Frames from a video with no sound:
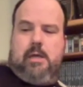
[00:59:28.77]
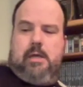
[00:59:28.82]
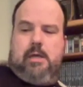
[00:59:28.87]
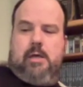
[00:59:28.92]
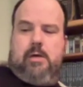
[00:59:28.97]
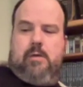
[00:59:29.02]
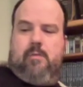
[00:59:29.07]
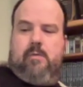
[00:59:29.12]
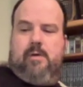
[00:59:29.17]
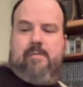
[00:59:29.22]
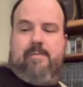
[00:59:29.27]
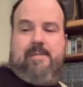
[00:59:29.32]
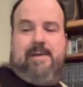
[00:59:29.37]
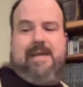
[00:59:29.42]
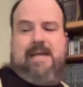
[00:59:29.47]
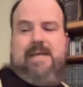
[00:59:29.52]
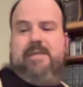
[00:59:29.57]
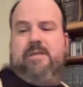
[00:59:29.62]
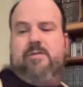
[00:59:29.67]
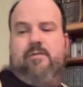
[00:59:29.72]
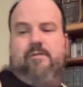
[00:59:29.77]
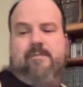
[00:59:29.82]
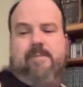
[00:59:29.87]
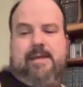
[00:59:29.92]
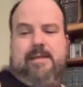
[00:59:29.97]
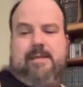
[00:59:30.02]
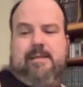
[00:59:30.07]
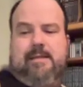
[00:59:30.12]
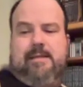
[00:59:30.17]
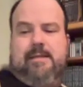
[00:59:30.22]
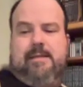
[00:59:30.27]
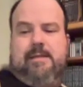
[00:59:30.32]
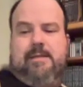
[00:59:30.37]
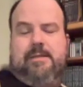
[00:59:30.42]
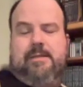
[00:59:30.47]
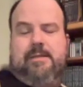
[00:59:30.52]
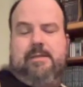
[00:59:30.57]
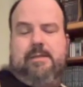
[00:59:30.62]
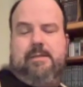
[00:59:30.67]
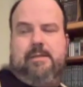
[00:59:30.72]
Would have been nice to have met
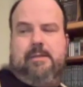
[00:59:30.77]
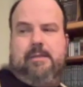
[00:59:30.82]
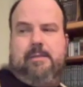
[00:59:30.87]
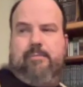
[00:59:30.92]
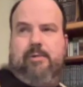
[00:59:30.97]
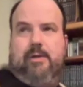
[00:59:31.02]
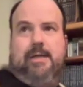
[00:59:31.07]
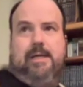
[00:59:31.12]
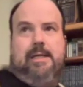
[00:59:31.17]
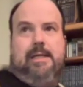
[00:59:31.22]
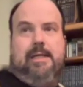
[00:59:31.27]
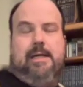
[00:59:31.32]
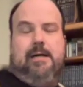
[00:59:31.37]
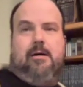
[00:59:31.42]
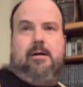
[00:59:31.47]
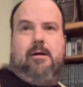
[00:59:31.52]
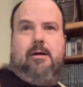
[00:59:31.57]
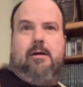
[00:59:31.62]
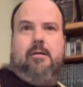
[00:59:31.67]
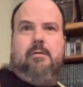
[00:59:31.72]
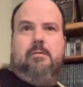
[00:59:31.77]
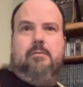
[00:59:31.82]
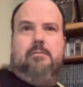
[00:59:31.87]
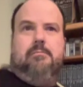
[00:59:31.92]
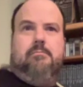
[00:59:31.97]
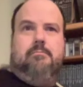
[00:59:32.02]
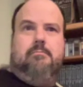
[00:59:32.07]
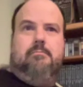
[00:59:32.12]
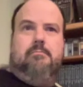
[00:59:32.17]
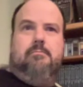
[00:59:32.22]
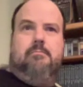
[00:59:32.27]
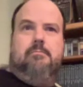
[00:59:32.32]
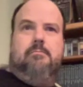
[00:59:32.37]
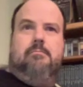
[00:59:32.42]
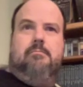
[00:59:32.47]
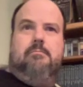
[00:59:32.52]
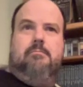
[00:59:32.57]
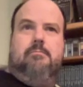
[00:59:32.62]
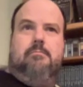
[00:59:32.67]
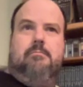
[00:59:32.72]
Liz, Brigadier
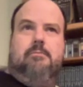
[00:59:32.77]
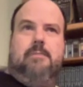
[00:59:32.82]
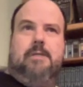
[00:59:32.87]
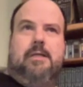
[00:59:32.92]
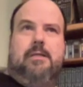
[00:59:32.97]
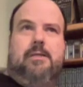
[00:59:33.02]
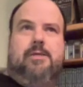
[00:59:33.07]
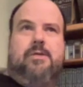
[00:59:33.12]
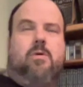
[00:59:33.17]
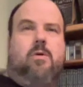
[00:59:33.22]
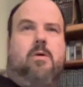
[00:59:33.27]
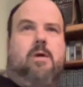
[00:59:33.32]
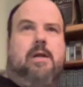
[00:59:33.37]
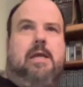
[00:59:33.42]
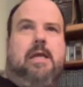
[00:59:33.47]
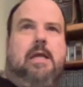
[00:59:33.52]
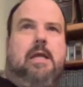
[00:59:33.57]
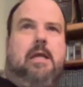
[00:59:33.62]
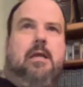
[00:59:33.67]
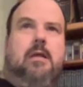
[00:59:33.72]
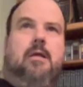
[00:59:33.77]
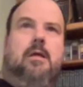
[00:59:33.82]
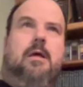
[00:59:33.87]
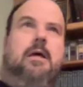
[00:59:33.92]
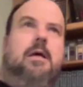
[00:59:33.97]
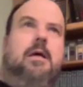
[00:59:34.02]
Nicholas Courtney.